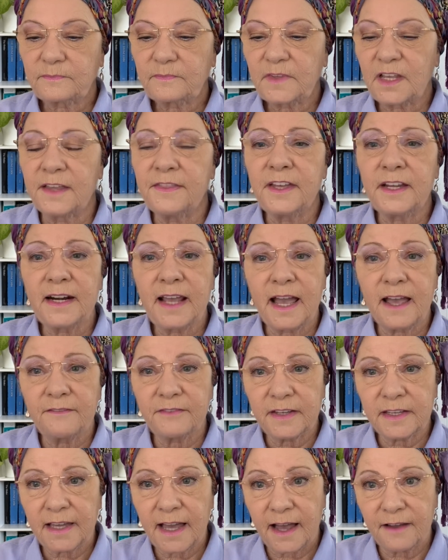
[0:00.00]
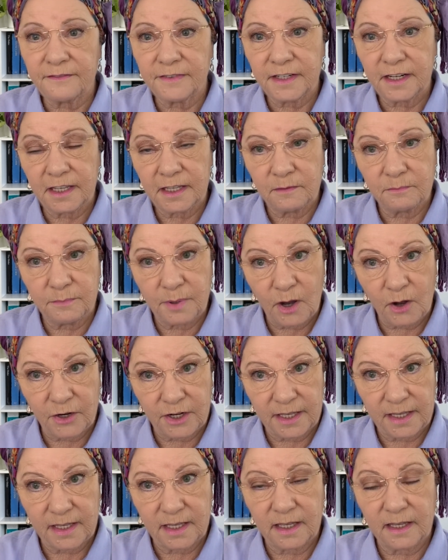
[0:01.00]
that have a governing
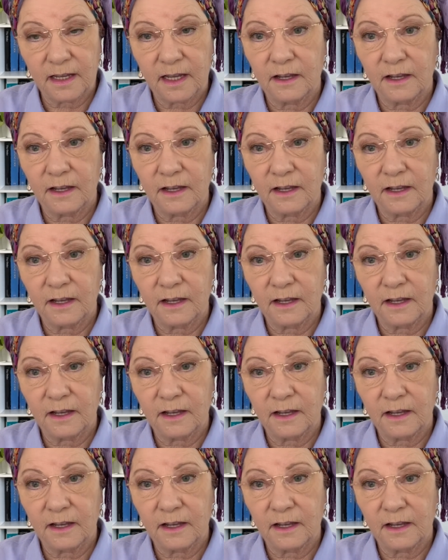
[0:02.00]
body,